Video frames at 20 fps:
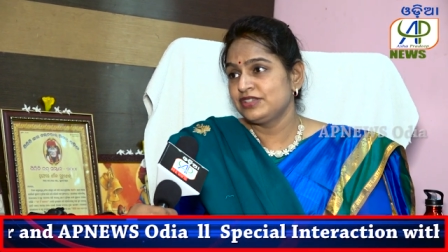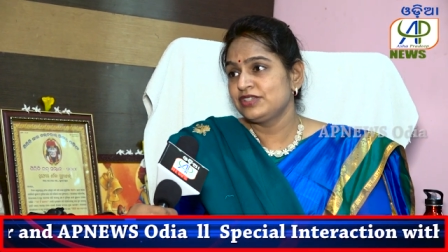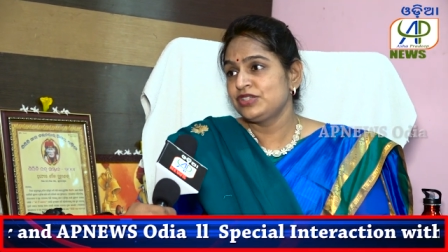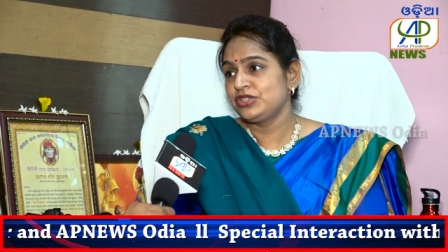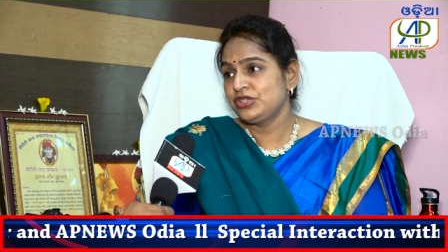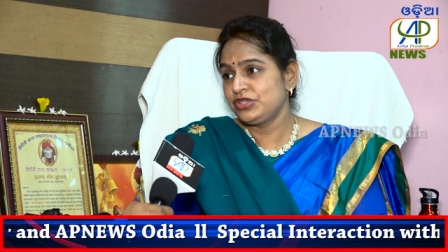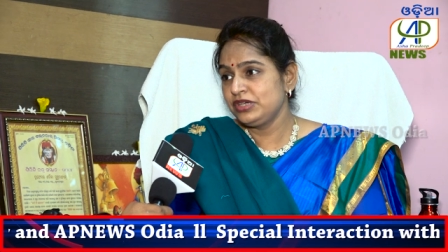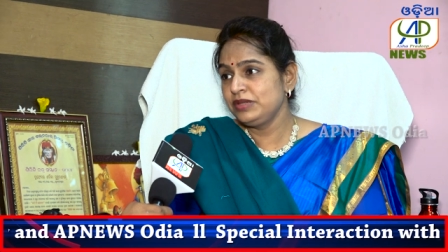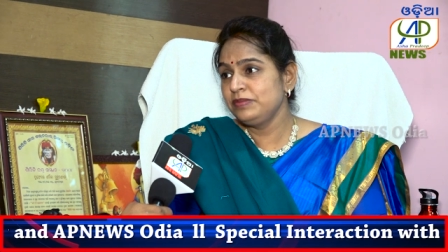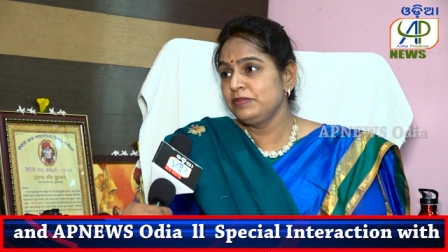
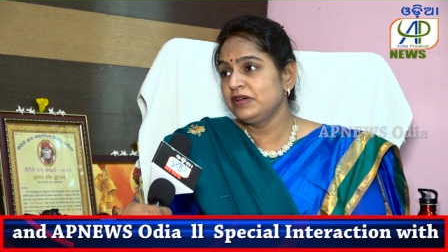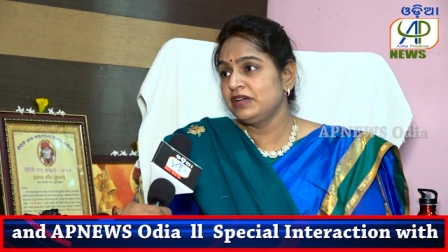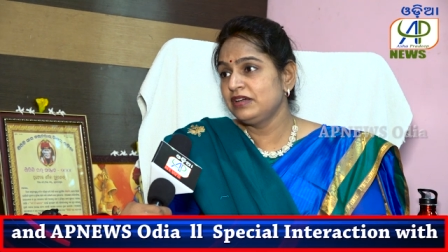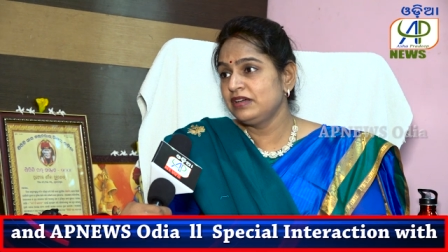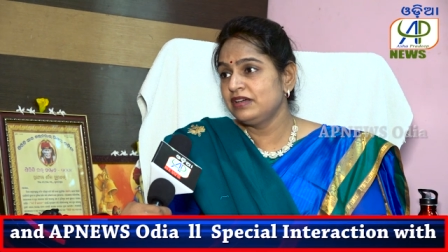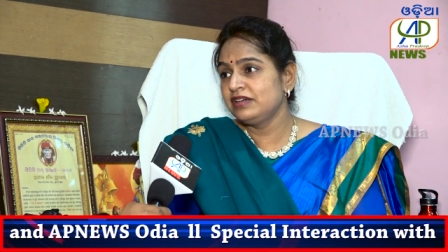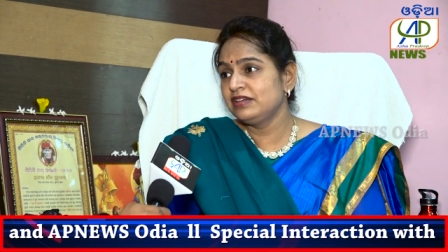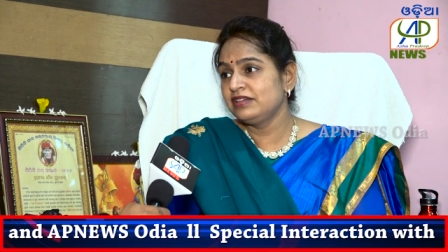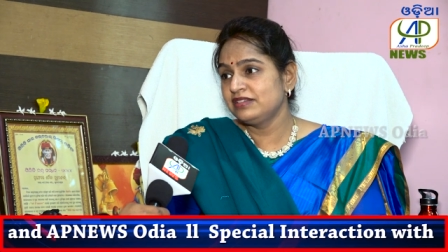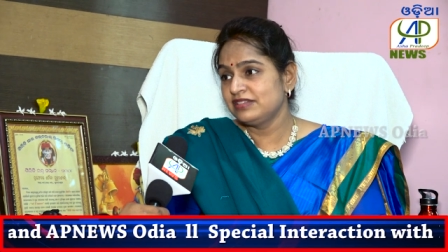
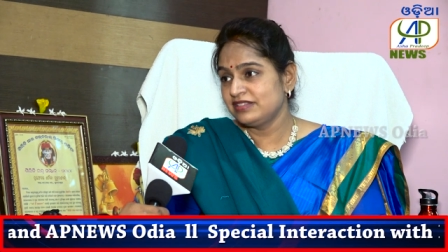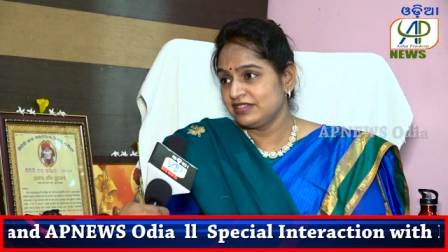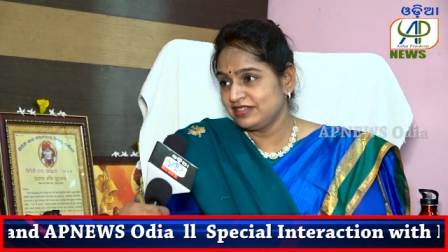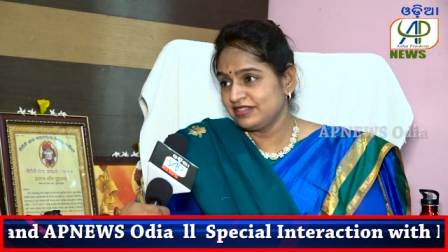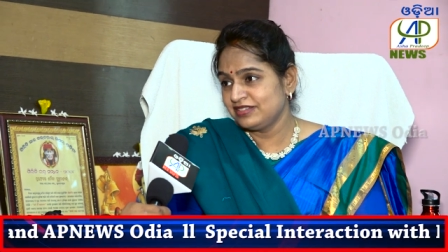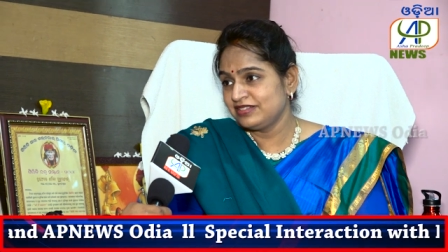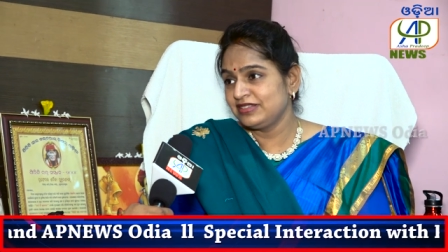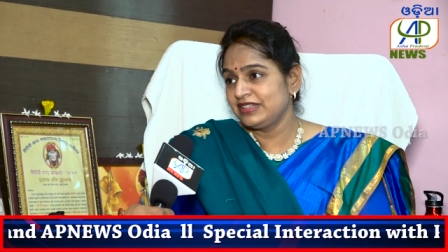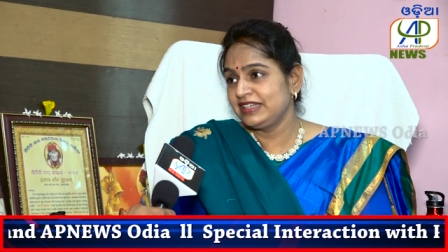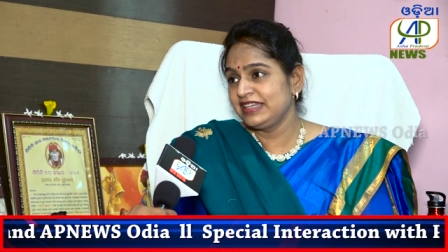
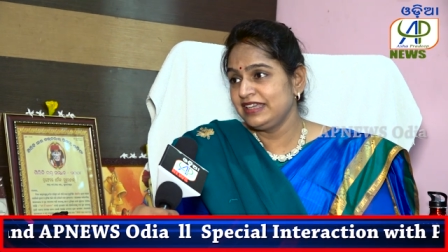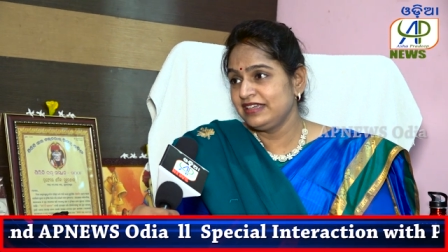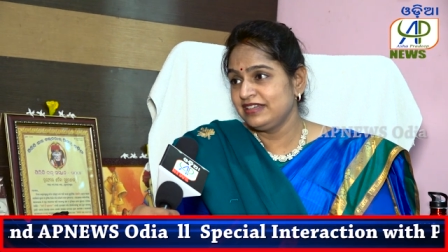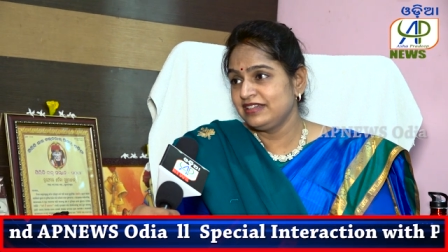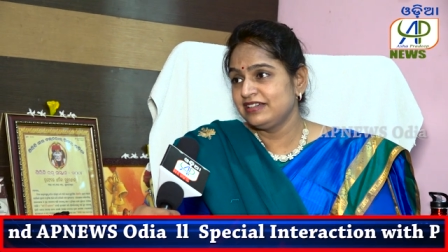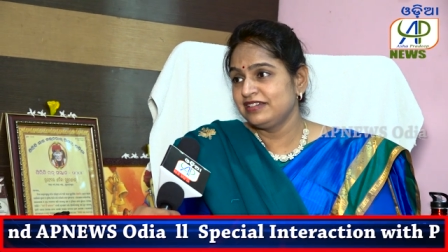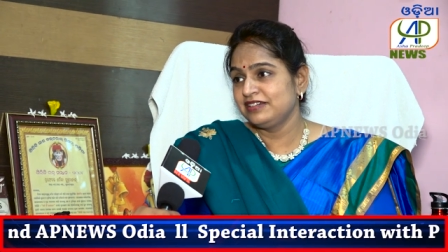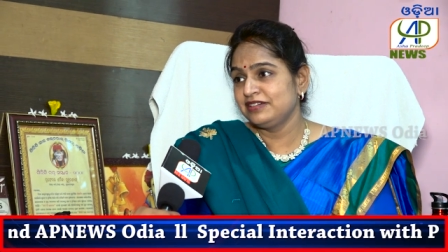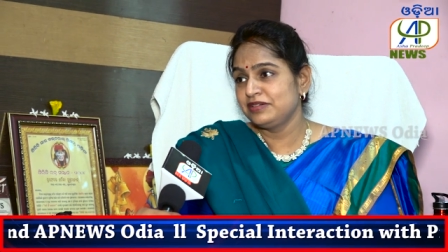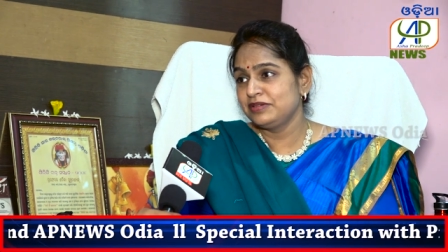
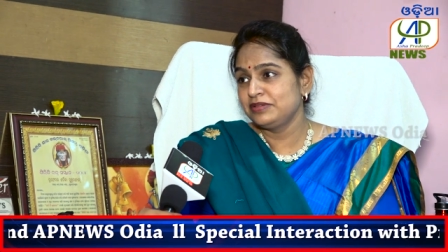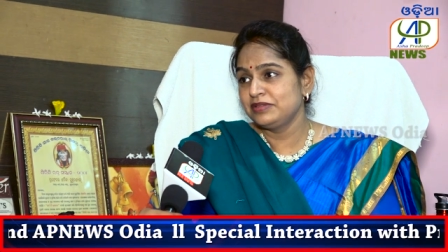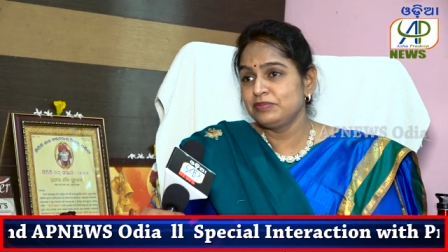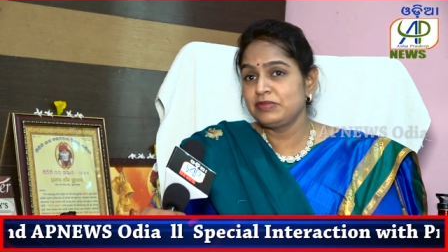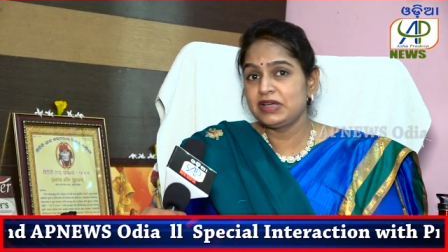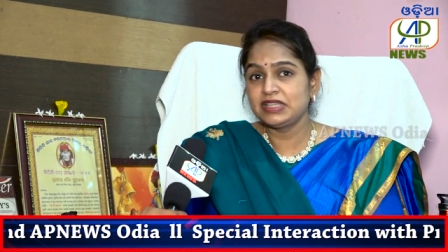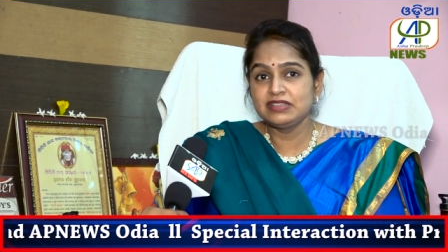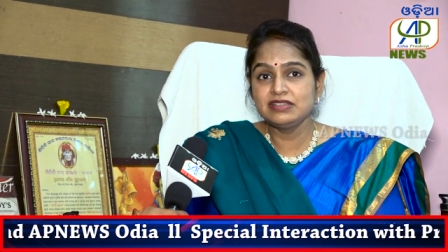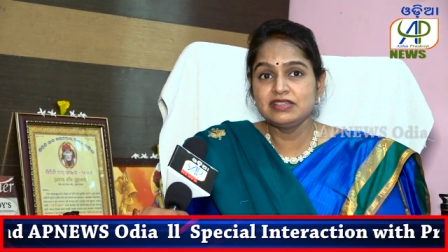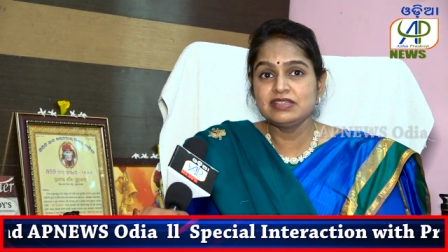Shrima,
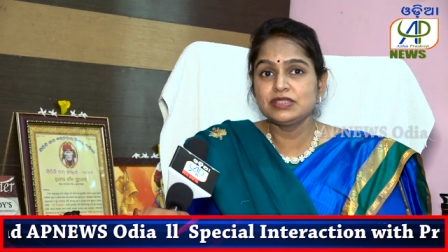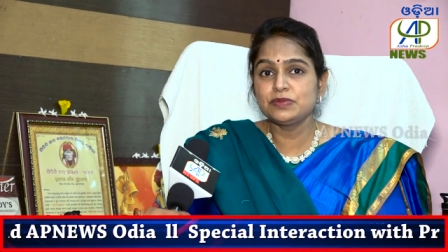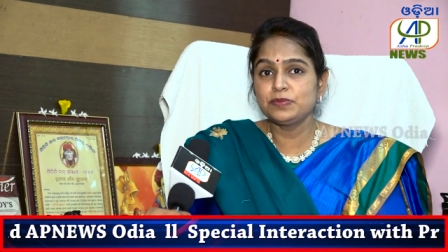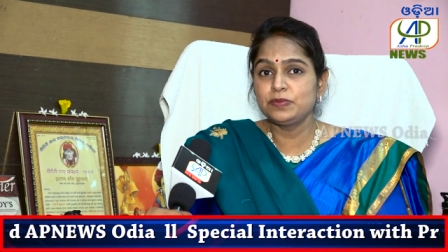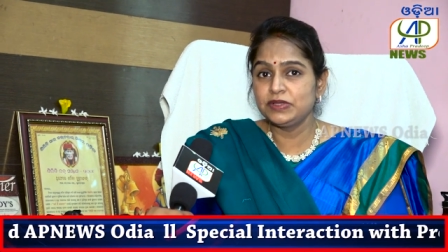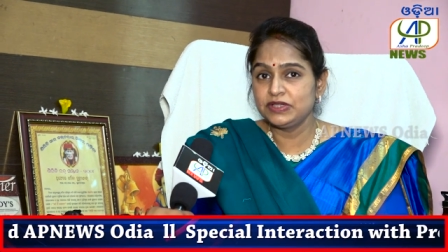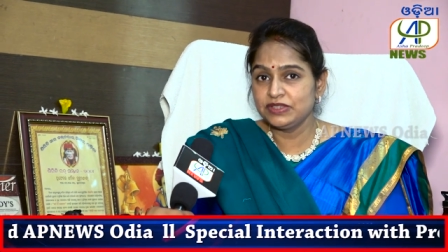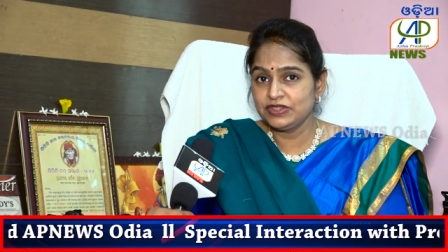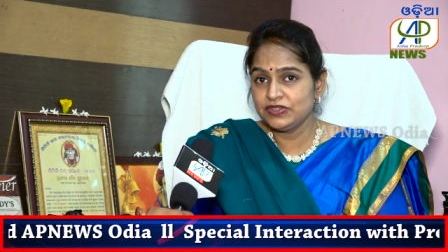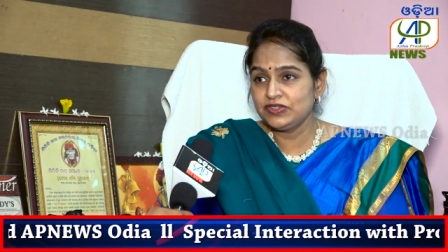mother's
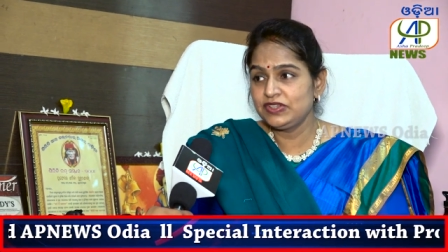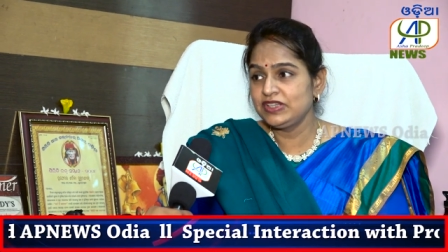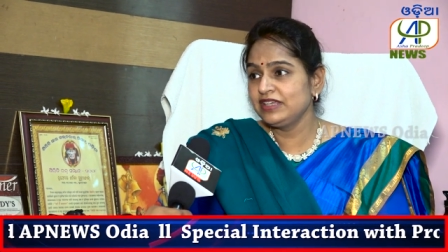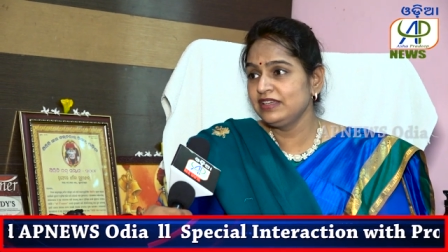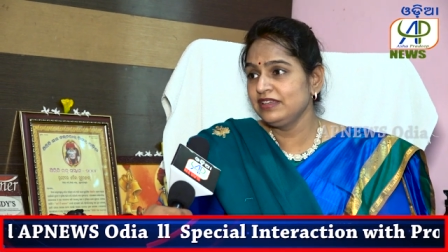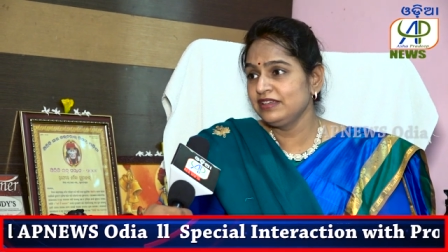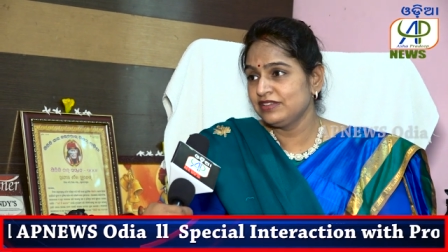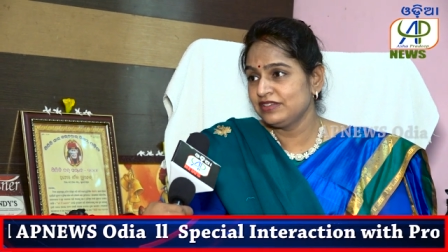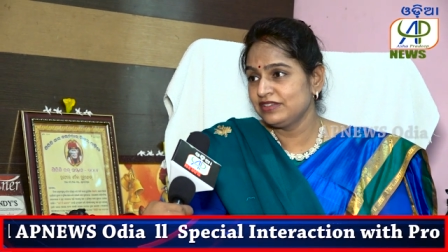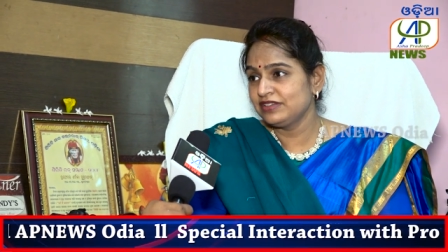
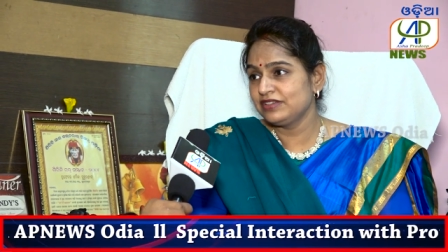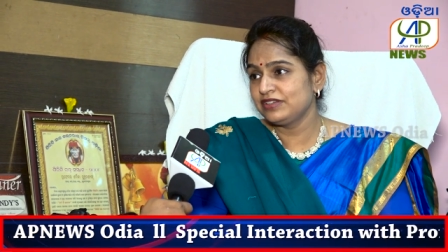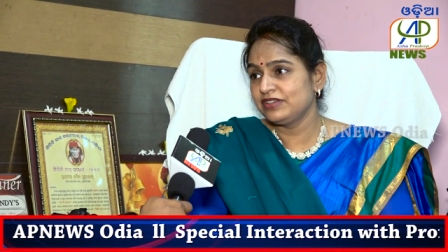birthday,